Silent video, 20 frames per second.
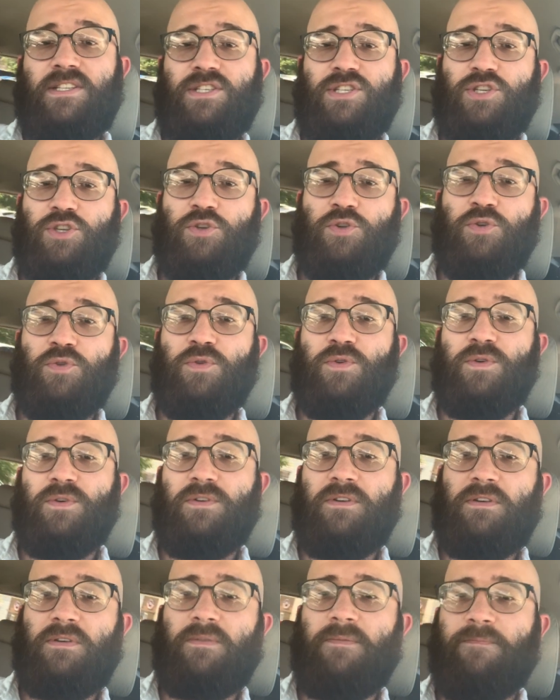to
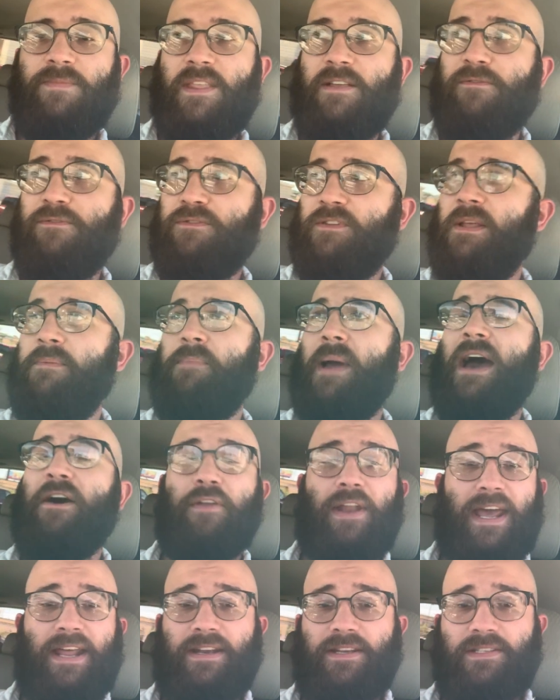flip
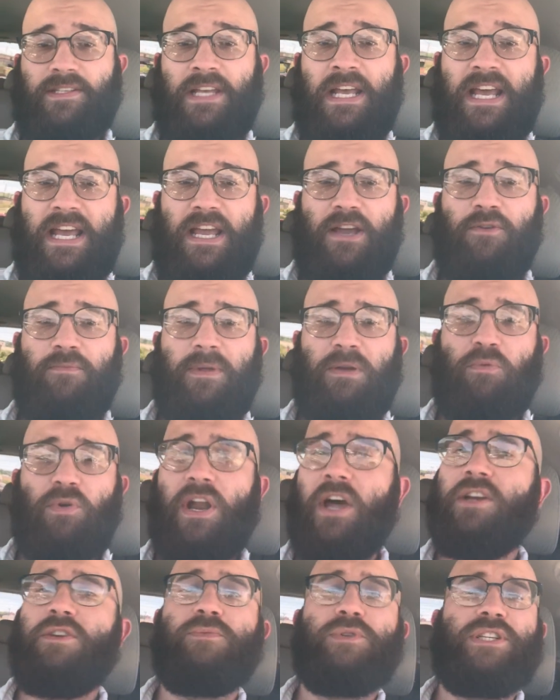out at us. He would be
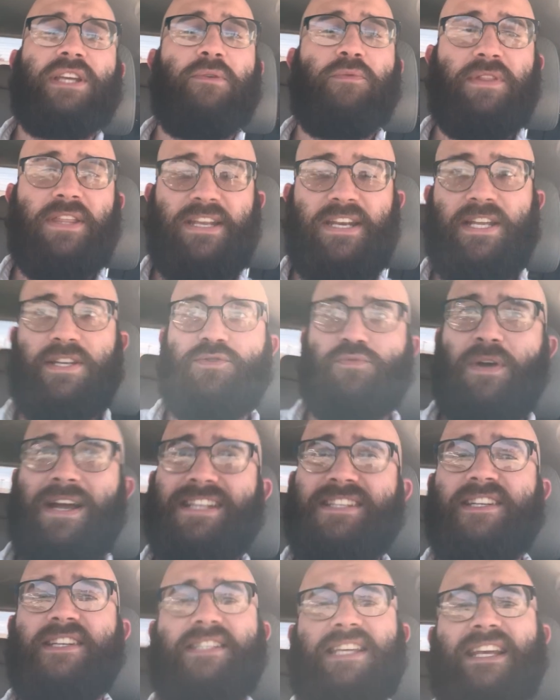100% within his
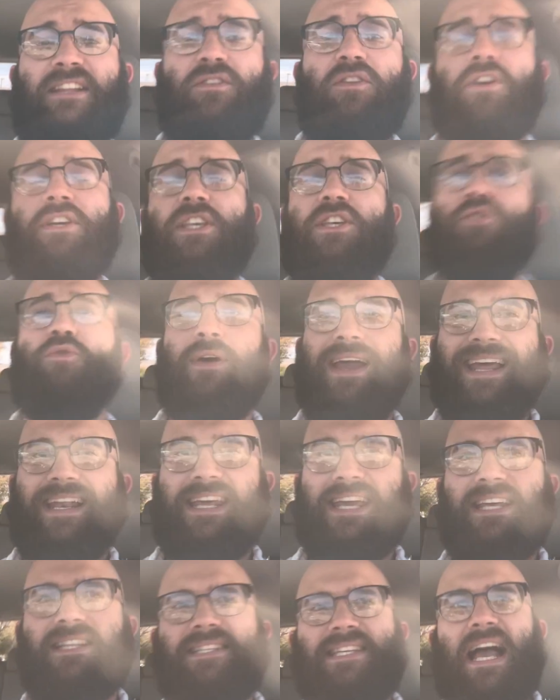rights to say, look, you
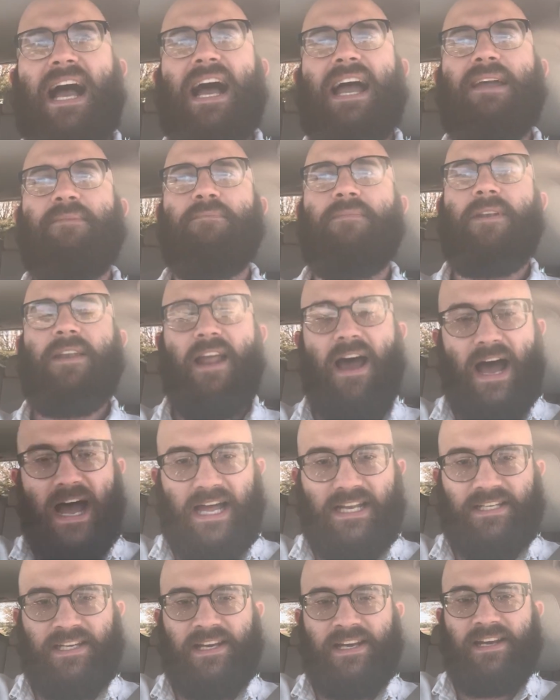idiots, I'm
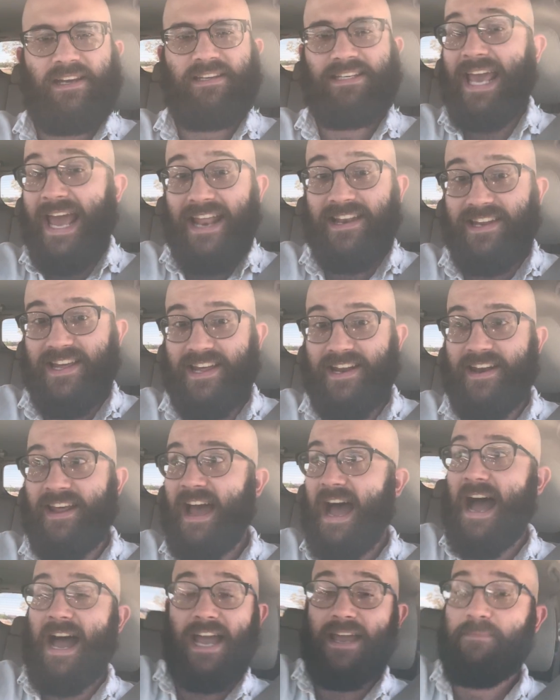not Kenyan,
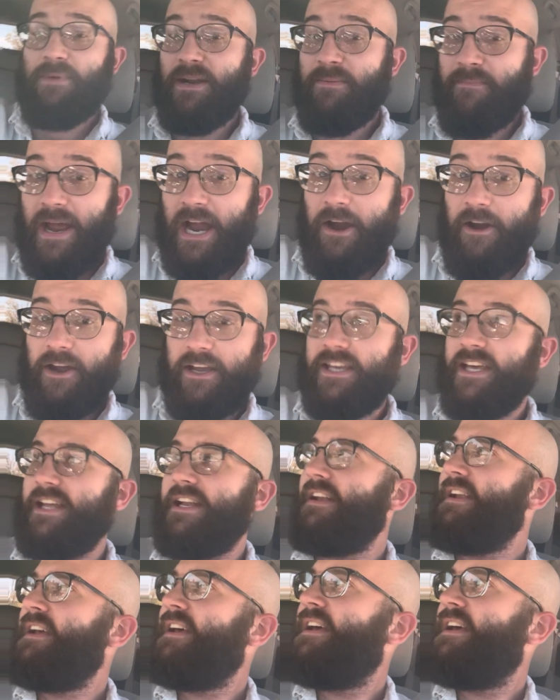I'm an American.